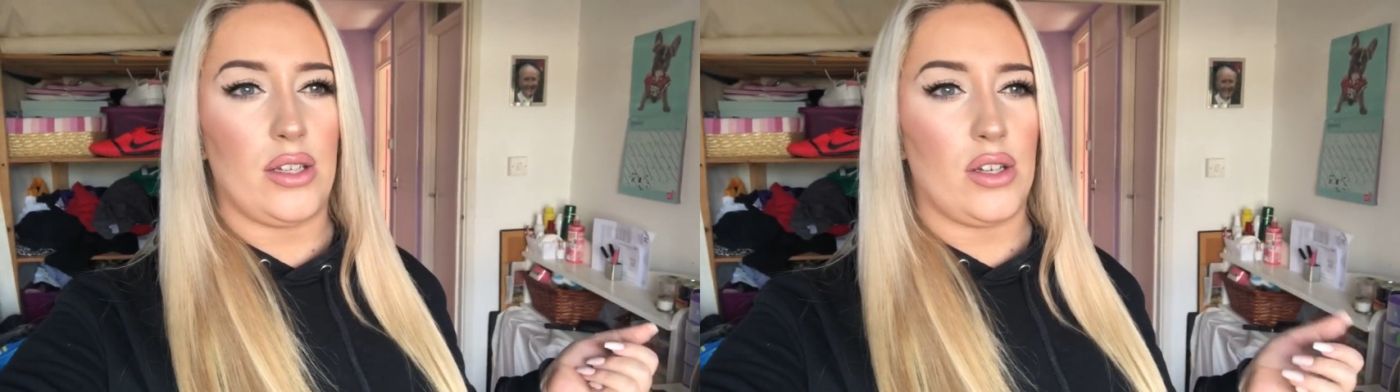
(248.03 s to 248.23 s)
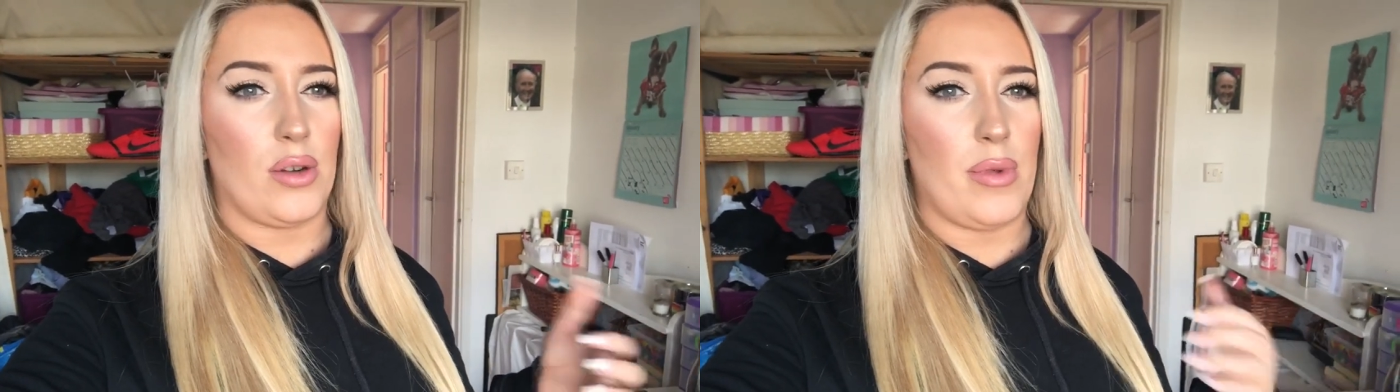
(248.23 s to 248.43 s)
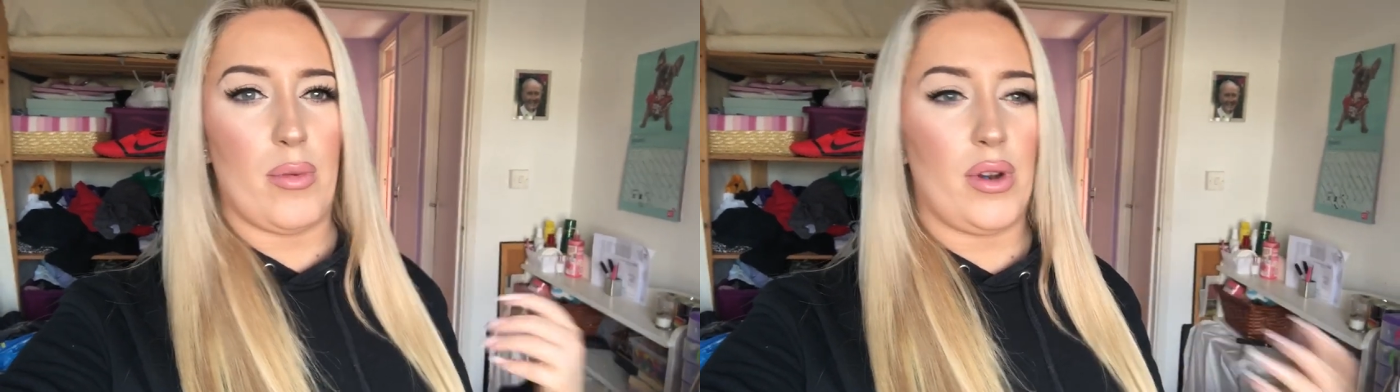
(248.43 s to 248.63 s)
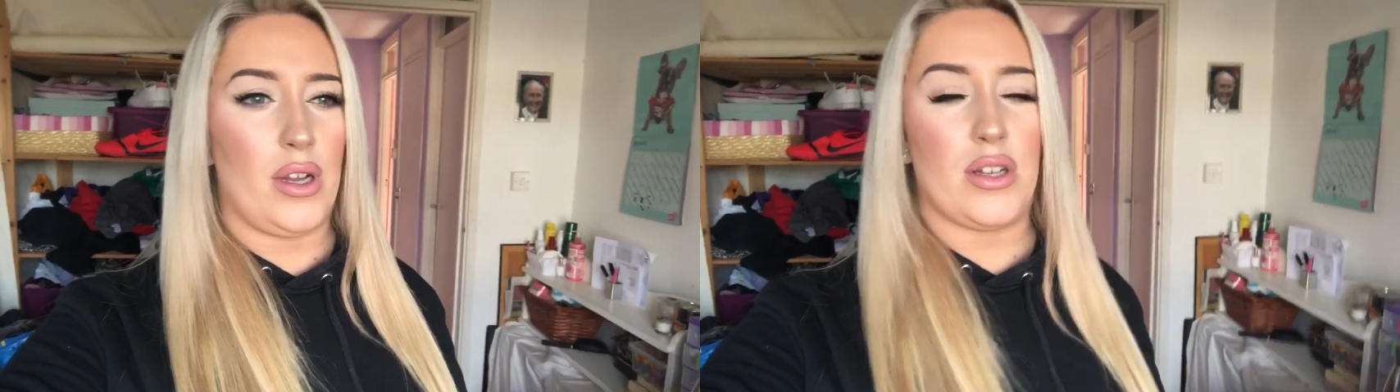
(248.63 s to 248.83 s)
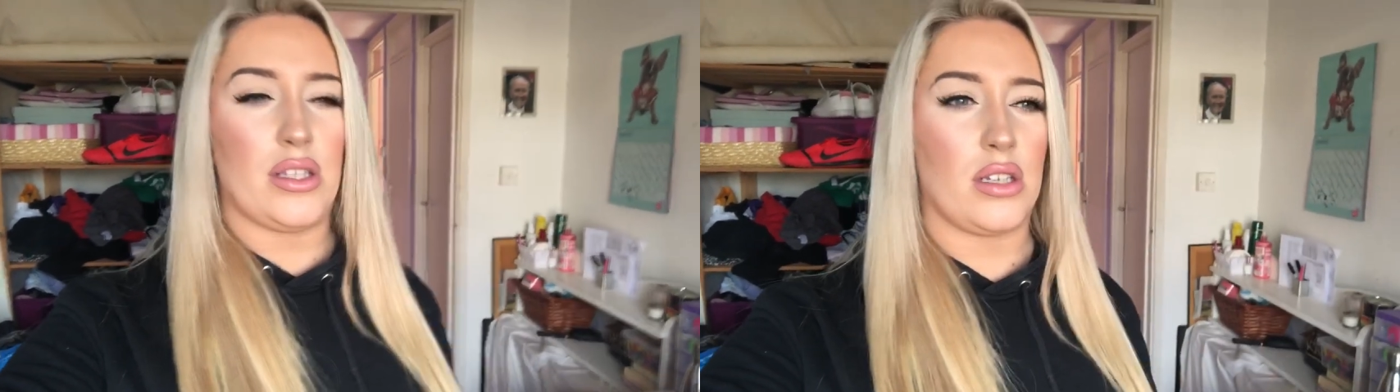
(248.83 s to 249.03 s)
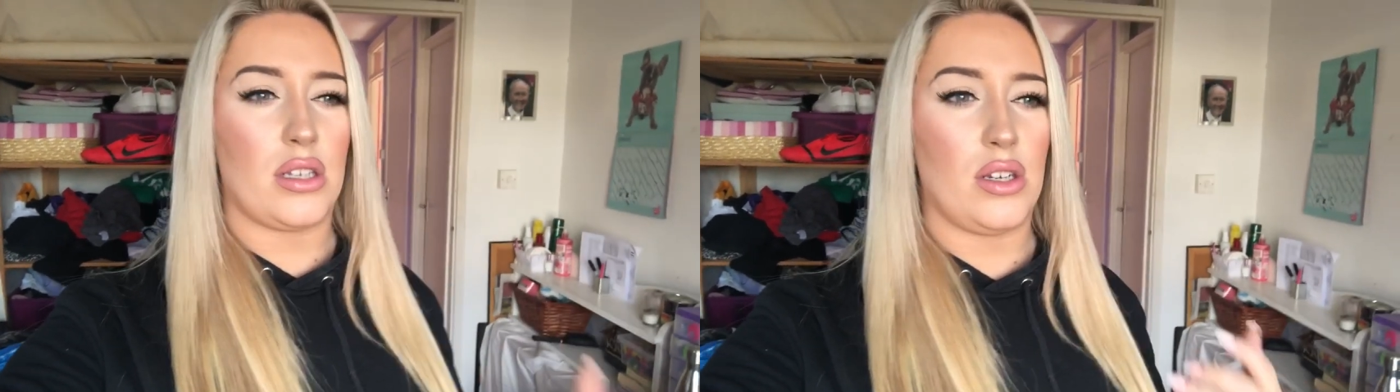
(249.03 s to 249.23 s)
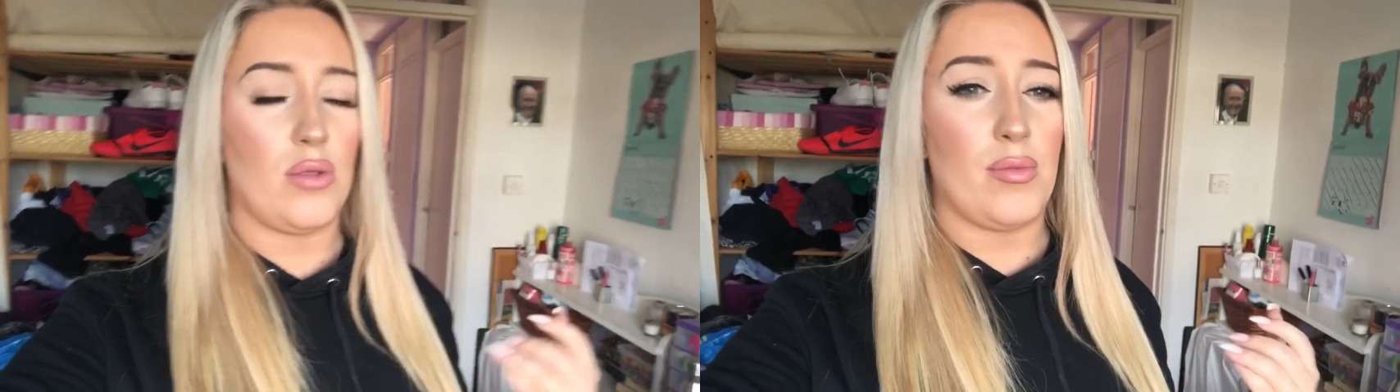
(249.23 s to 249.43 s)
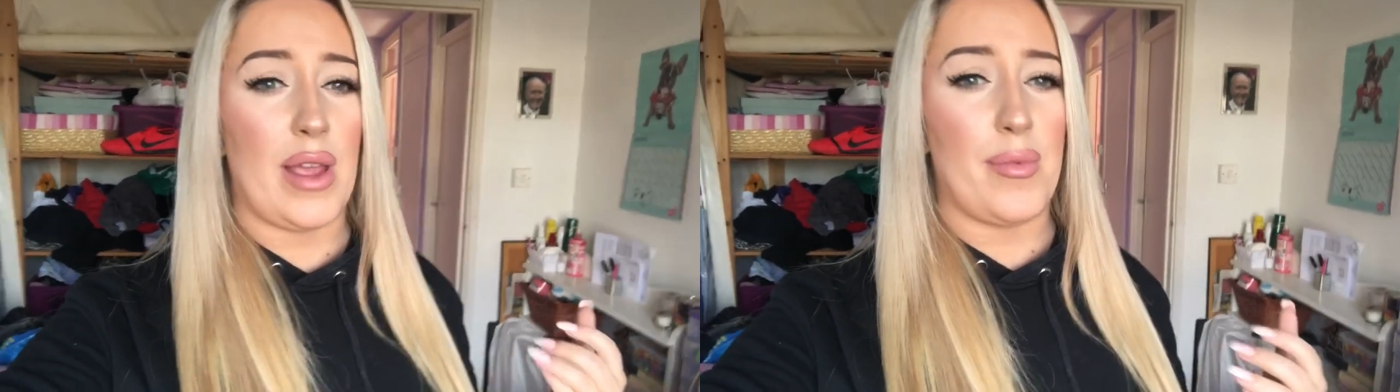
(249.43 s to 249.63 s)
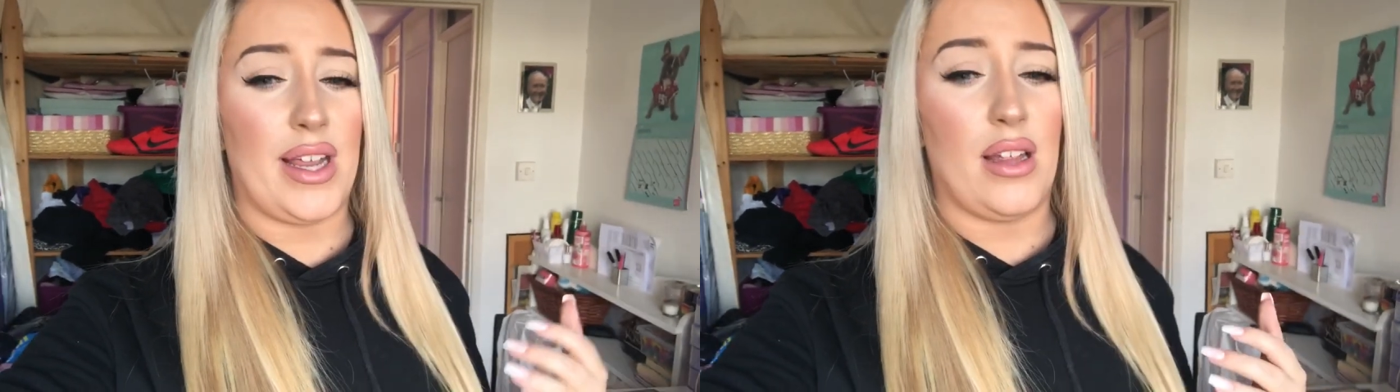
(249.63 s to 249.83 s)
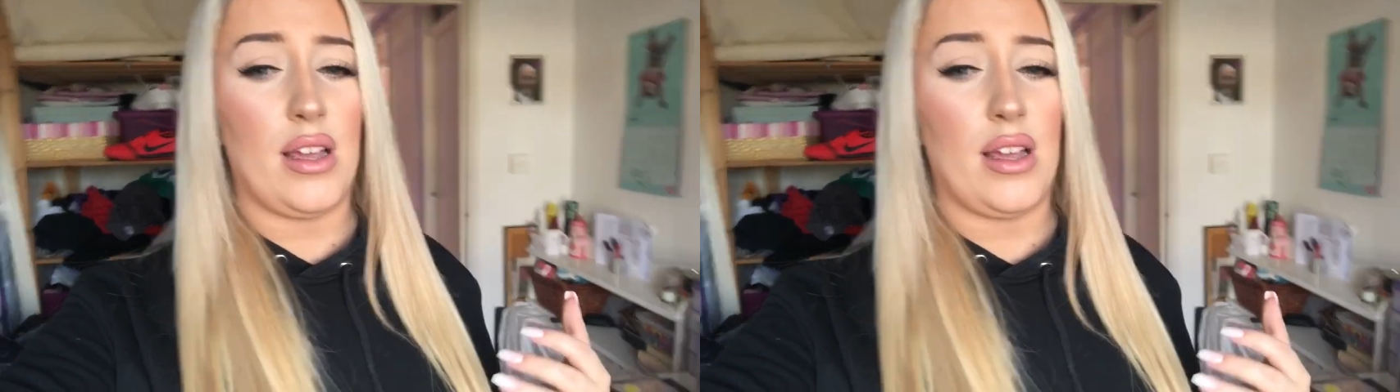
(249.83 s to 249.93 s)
You know, people who are transitioning who maybe,